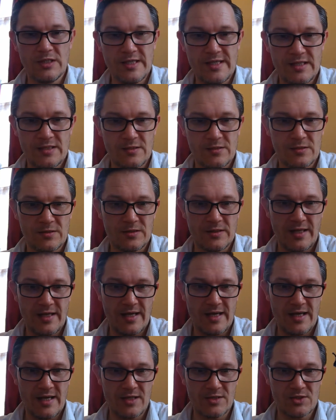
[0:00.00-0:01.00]
little
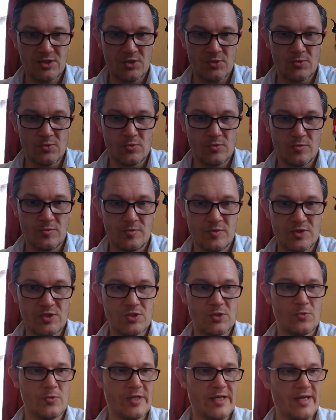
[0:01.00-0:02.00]

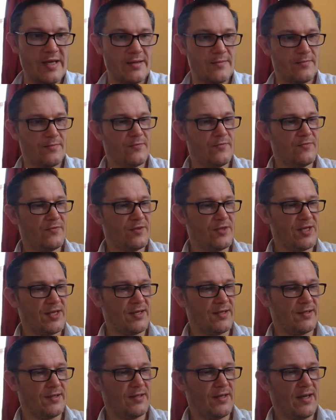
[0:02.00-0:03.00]
toolkit
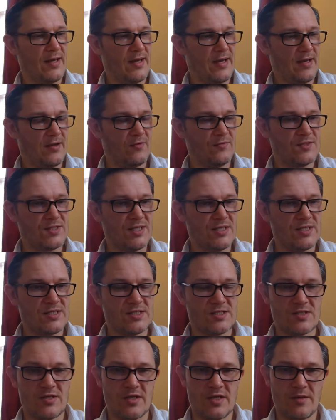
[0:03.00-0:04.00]
thing. Obviously, this
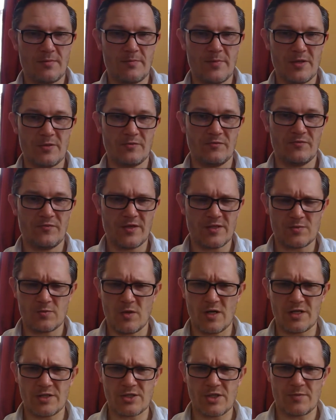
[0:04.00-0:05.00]
is a build and fix
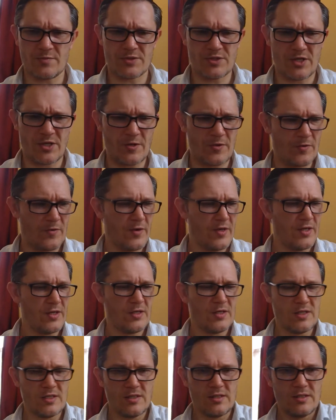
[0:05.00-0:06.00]
workshop, so
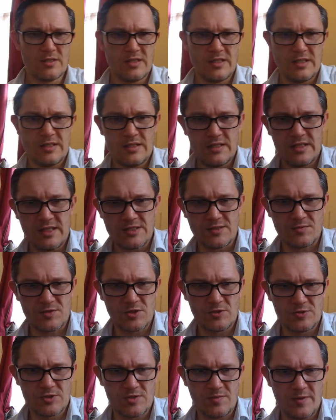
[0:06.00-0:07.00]
you need some
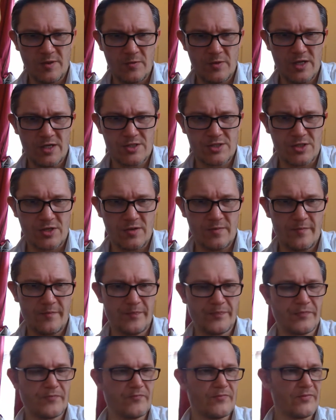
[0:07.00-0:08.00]
tools to be a workshop.
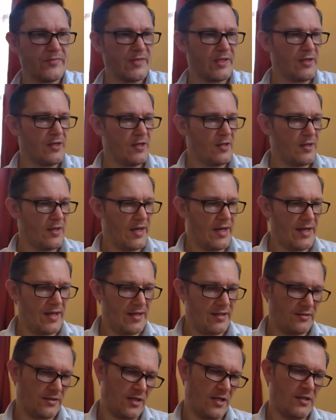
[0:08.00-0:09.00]

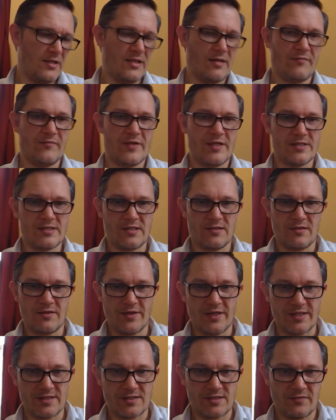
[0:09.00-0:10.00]
I love these little
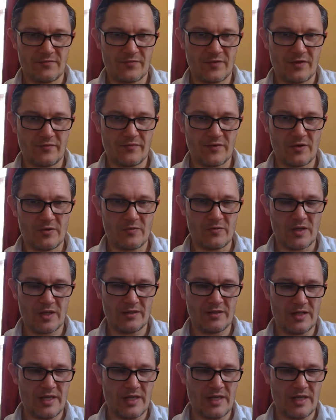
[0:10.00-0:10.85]
things. I've got one